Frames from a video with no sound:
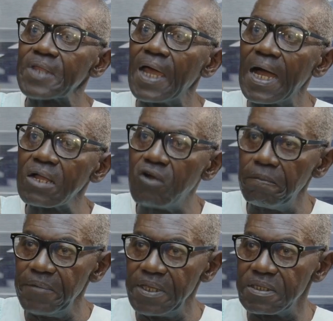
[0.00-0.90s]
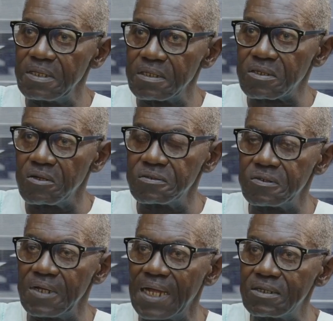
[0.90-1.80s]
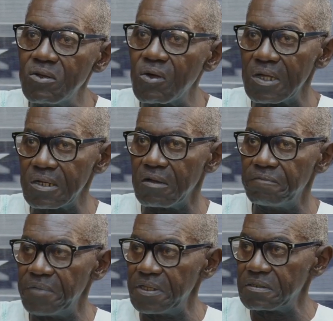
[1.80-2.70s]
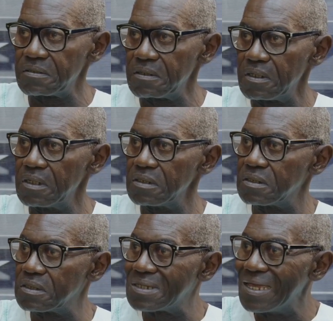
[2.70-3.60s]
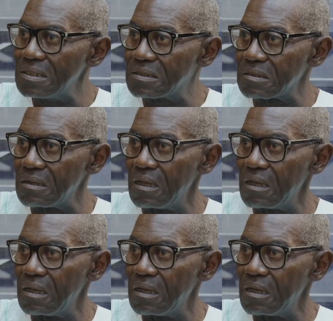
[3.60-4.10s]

Our governments in this country, our local government, state,